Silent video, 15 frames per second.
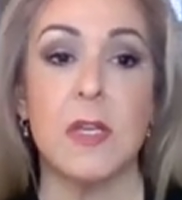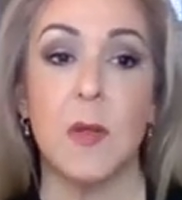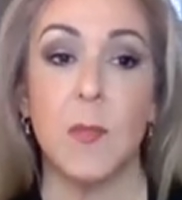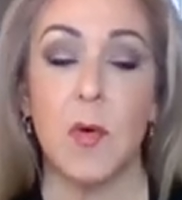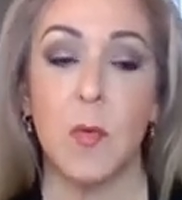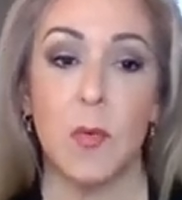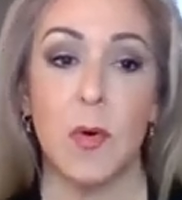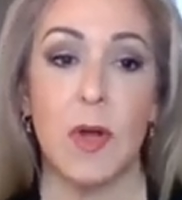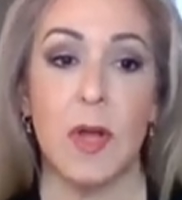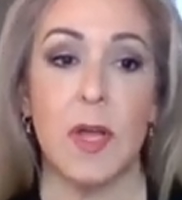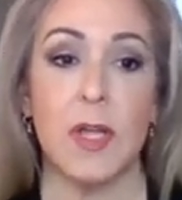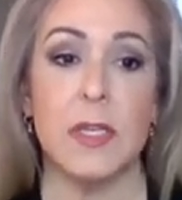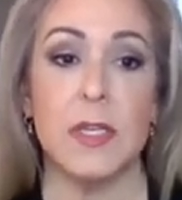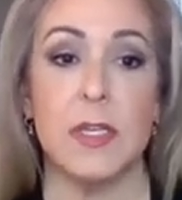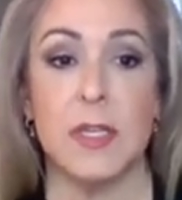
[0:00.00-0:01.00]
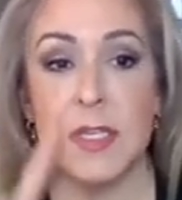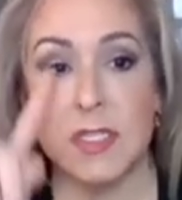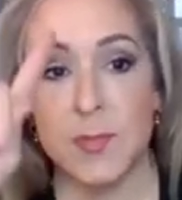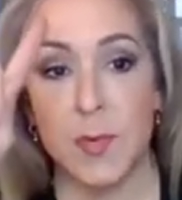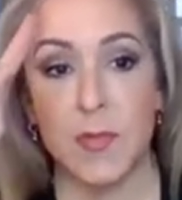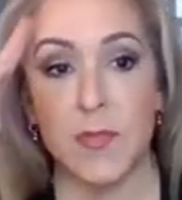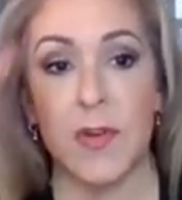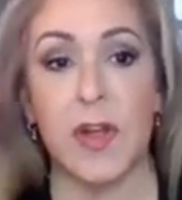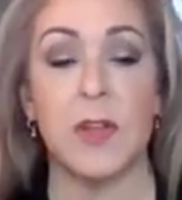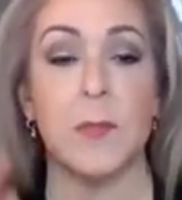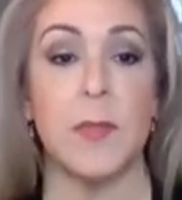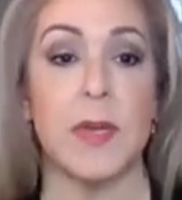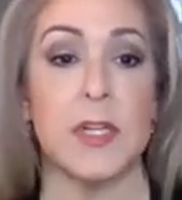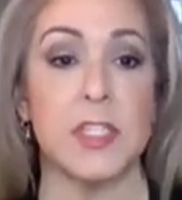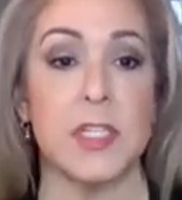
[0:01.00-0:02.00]
Number one is
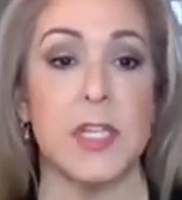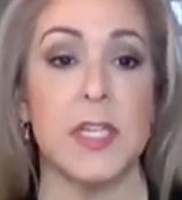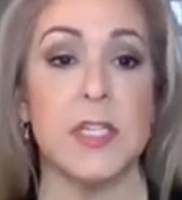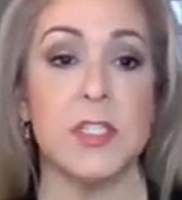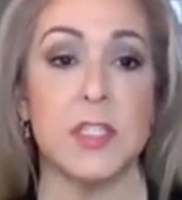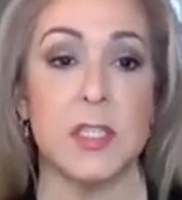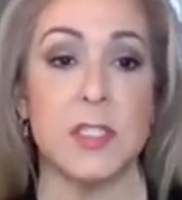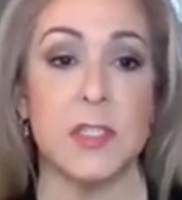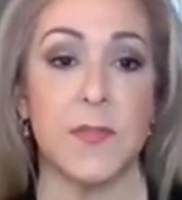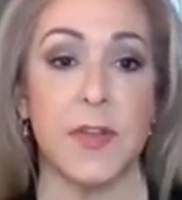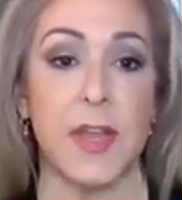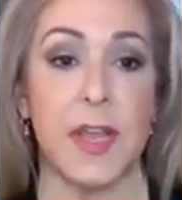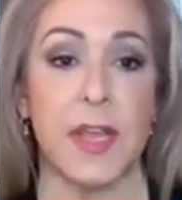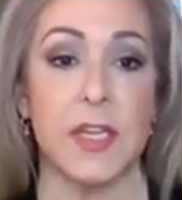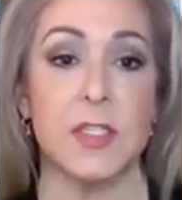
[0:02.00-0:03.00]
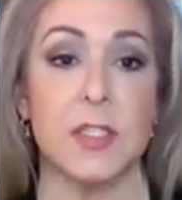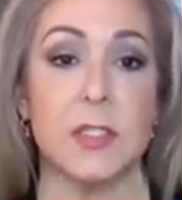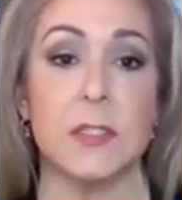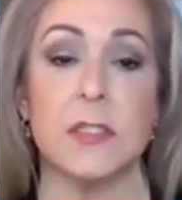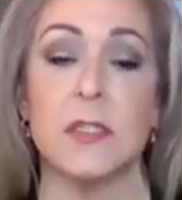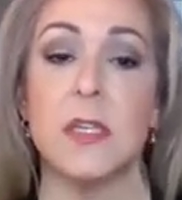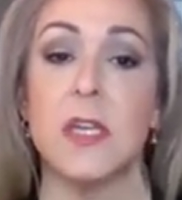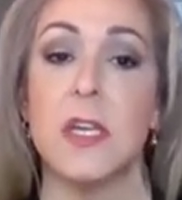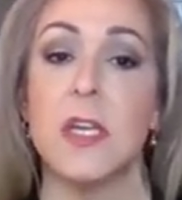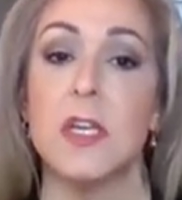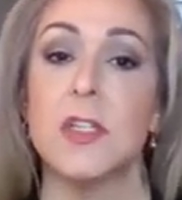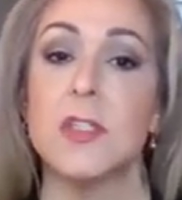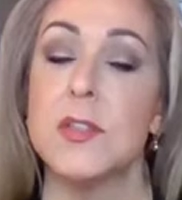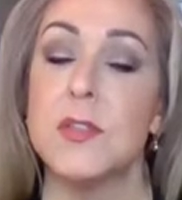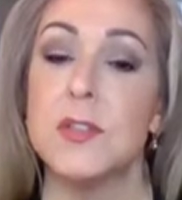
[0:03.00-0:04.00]
providing budgeting justification
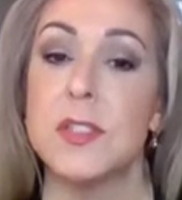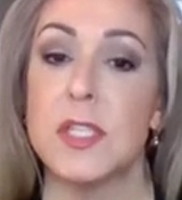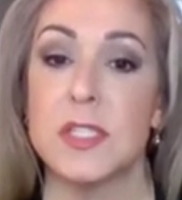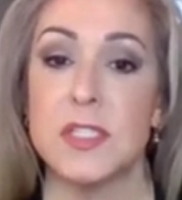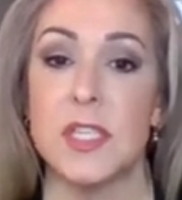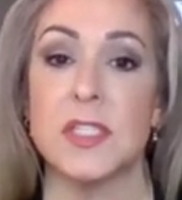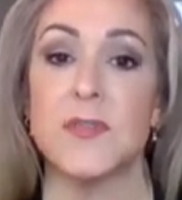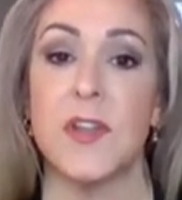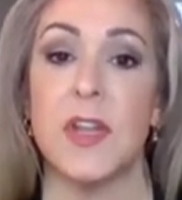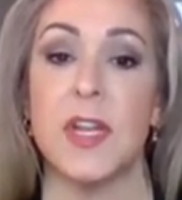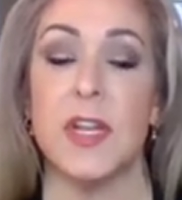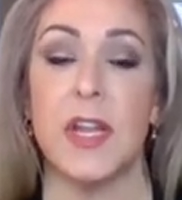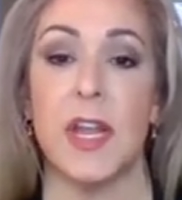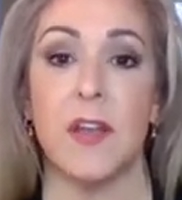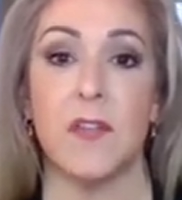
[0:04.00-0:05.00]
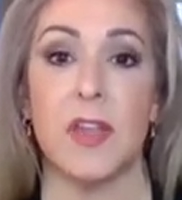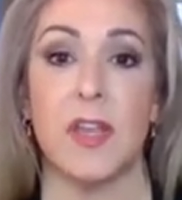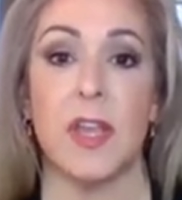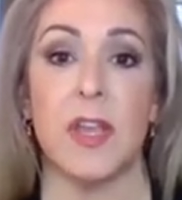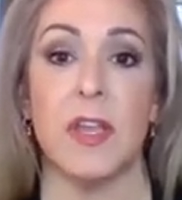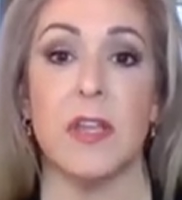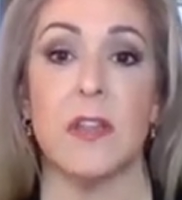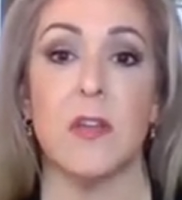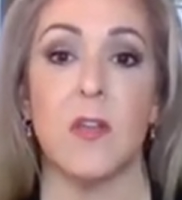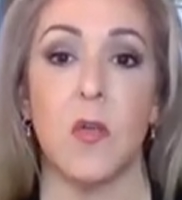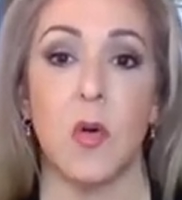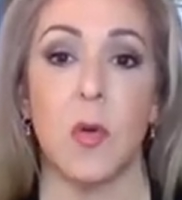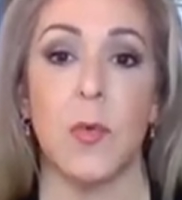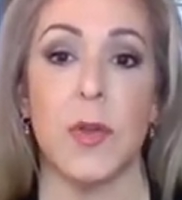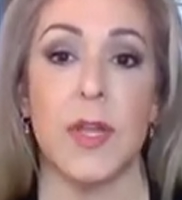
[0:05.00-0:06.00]
to successfully navigate the
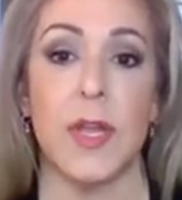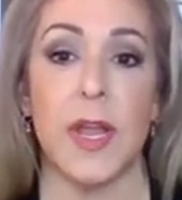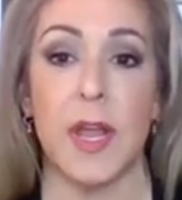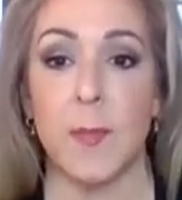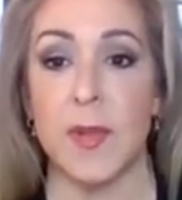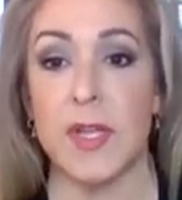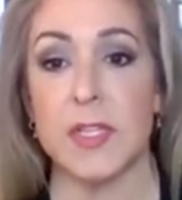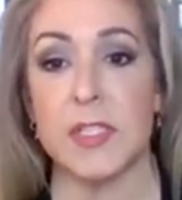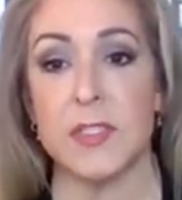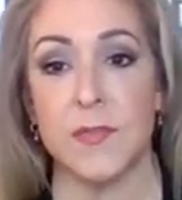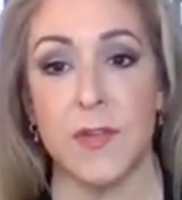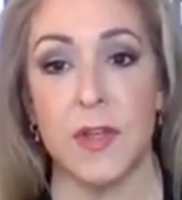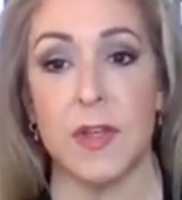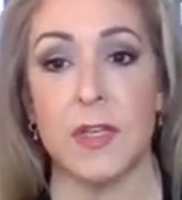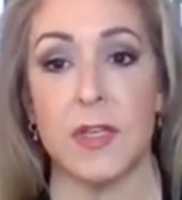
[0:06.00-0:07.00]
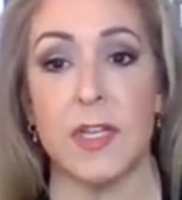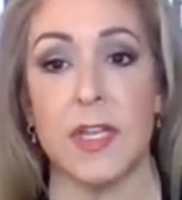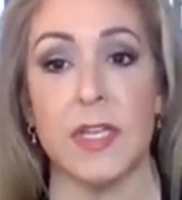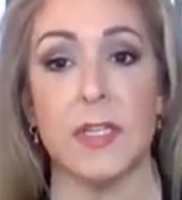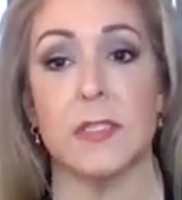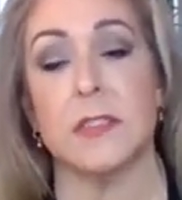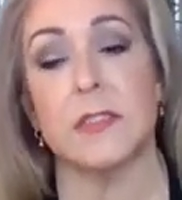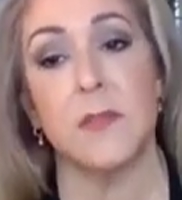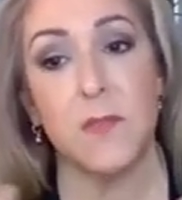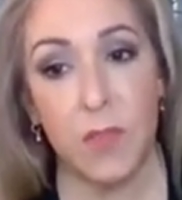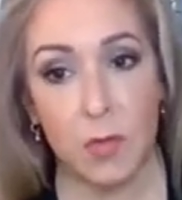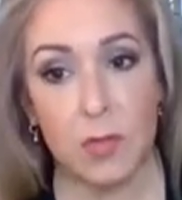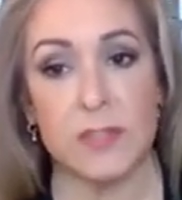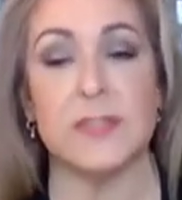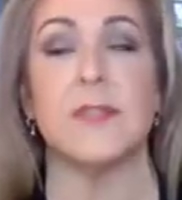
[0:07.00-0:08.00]
corporate capex funding
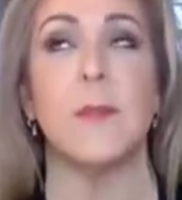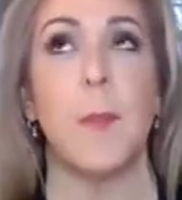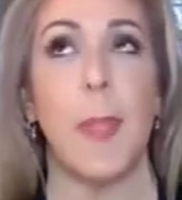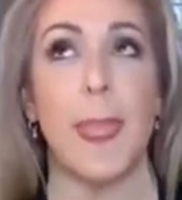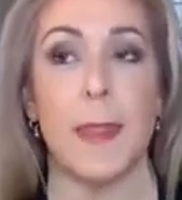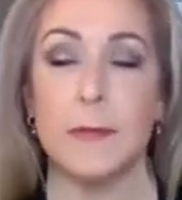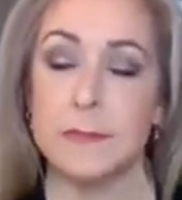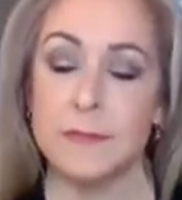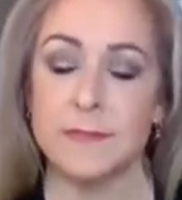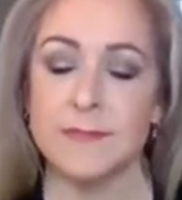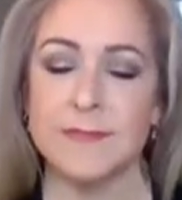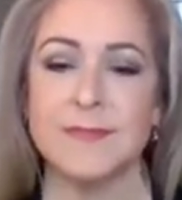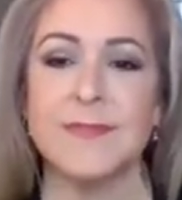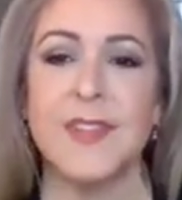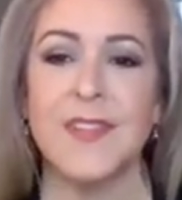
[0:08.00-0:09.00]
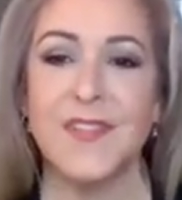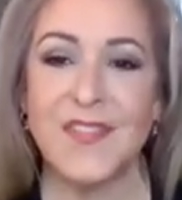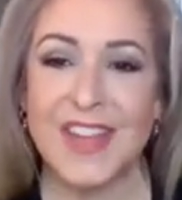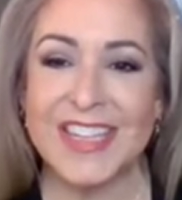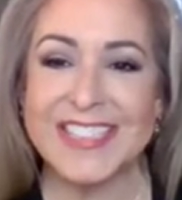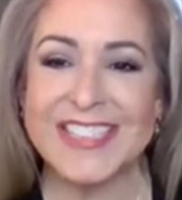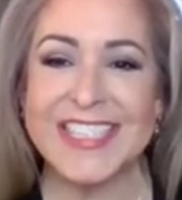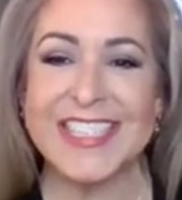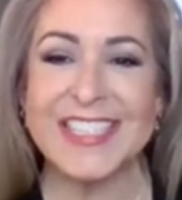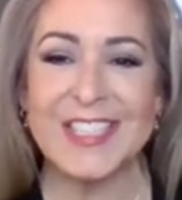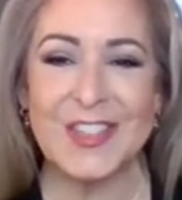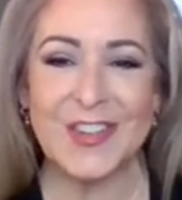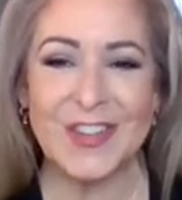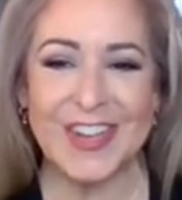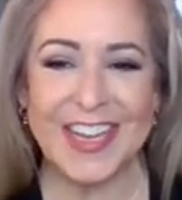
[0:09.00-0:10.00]
hmm,
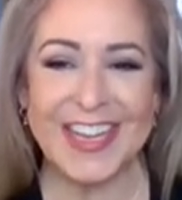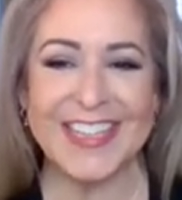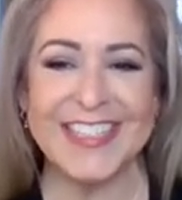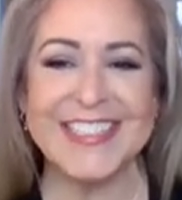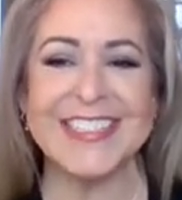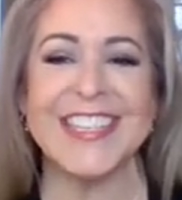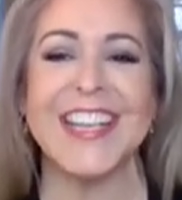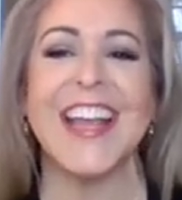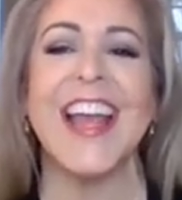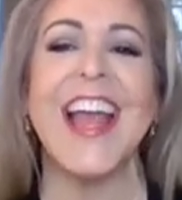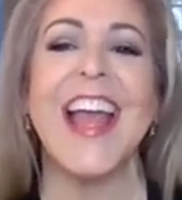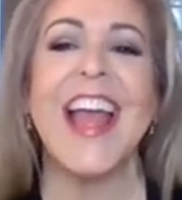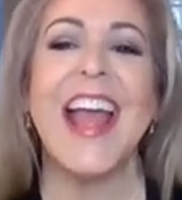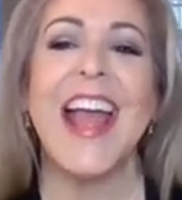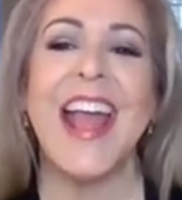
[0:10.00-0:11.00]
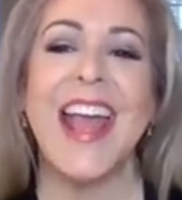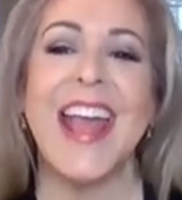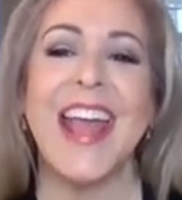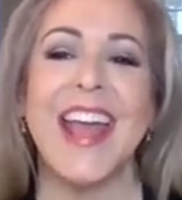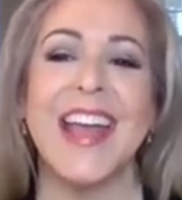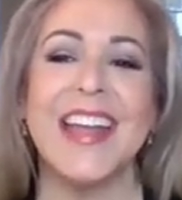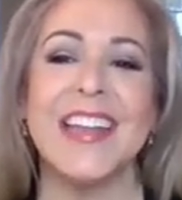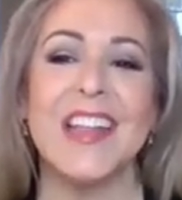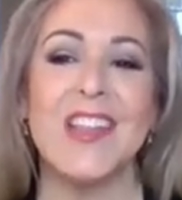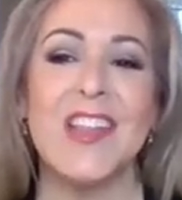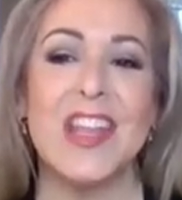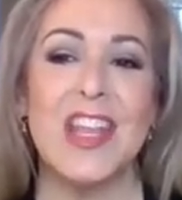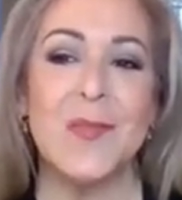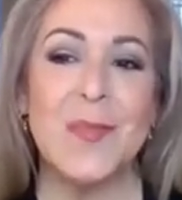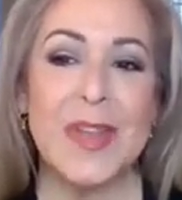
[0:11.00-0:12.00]
funding toll gains
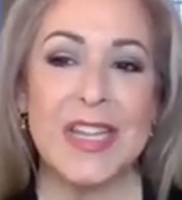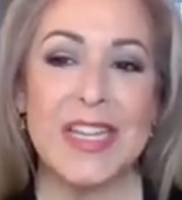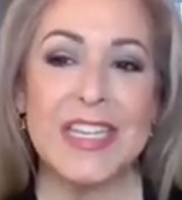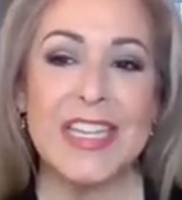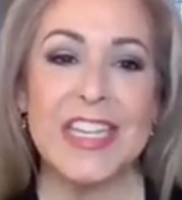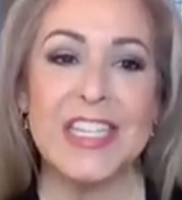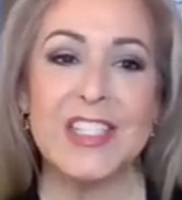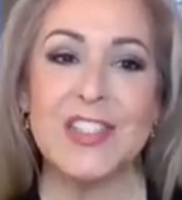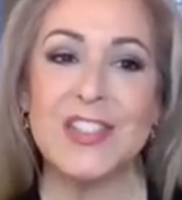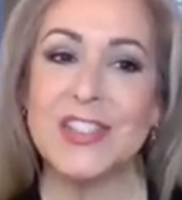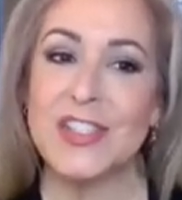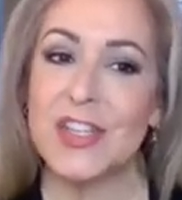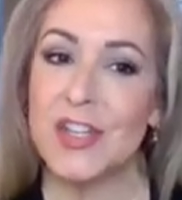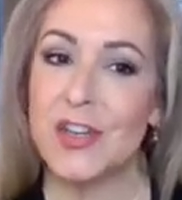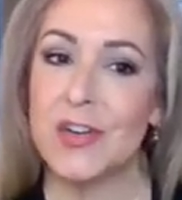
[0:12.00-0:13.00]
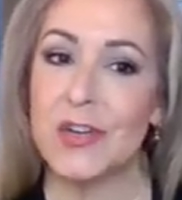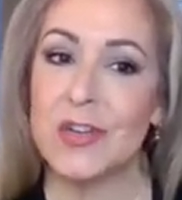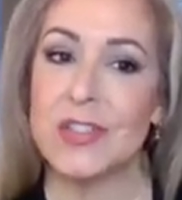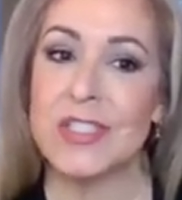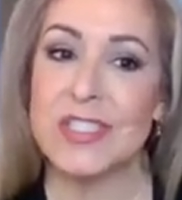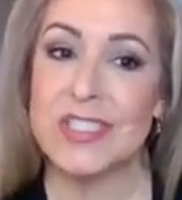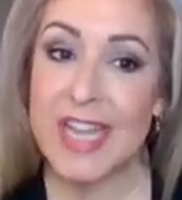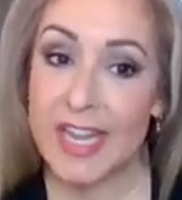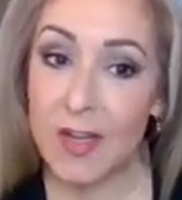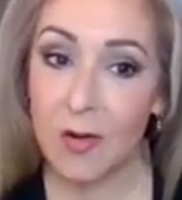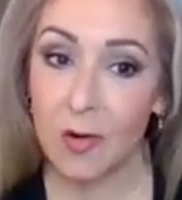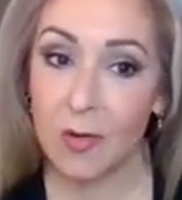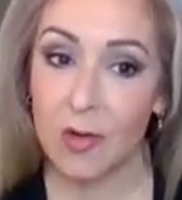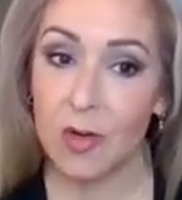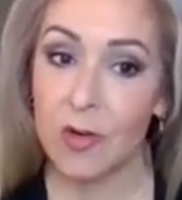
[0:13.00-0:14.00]
and the ability to secure
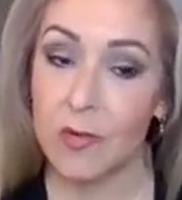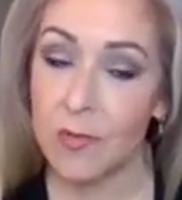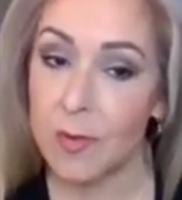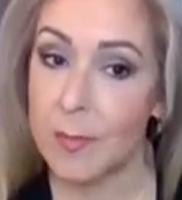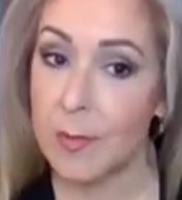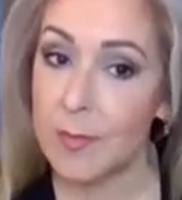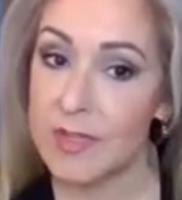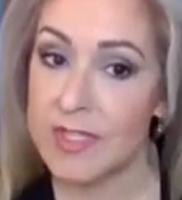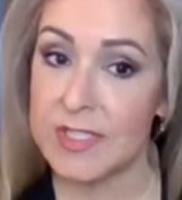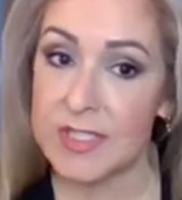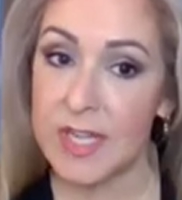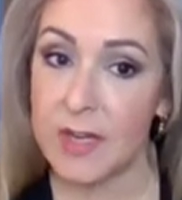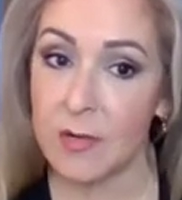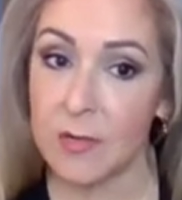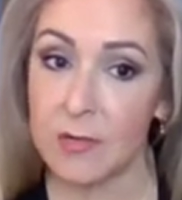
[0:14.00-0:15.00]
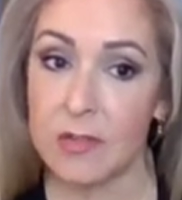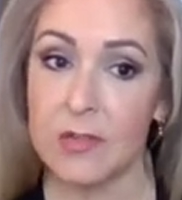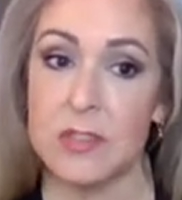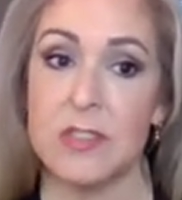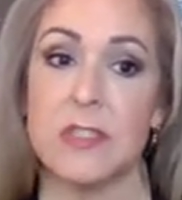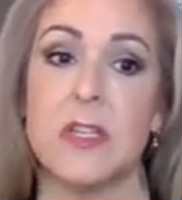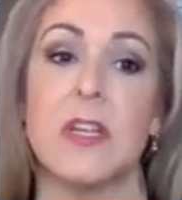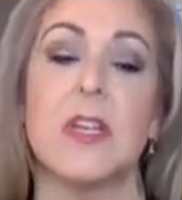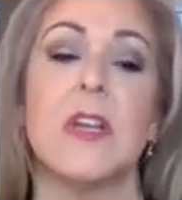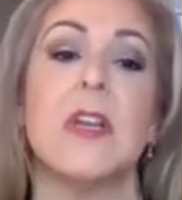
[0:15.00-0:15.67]
stakeholder remember the stakeholders